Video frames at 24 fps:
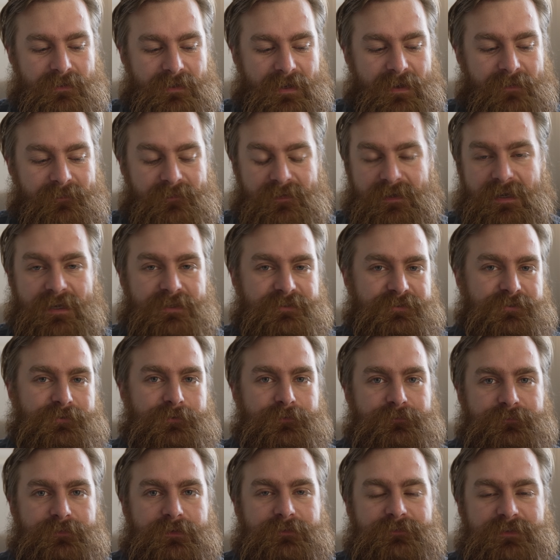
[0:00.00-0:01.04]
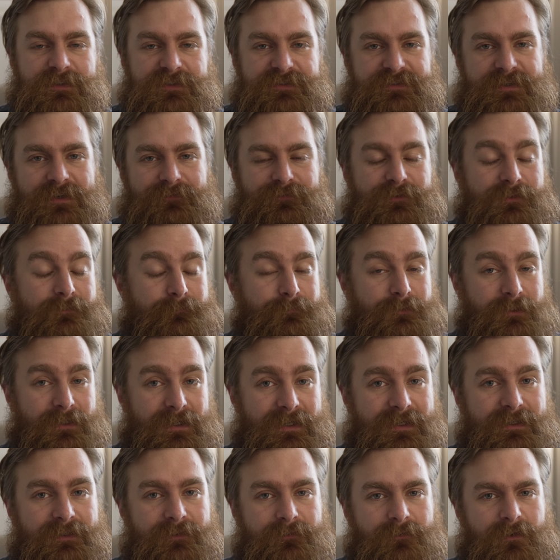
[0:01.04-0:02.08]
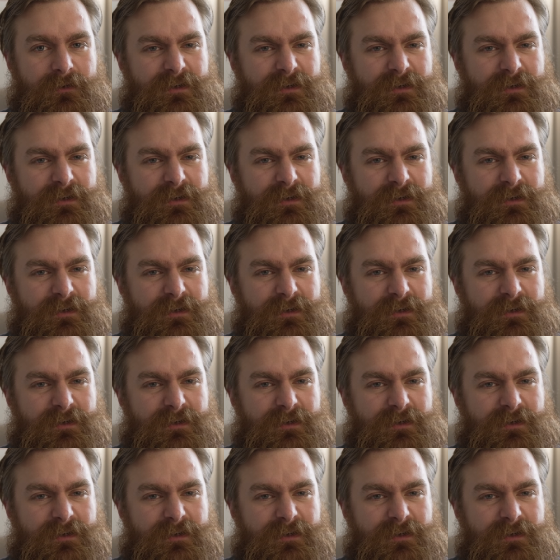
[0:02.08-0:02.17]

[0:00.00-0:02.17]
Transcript: and the Su-57 plane.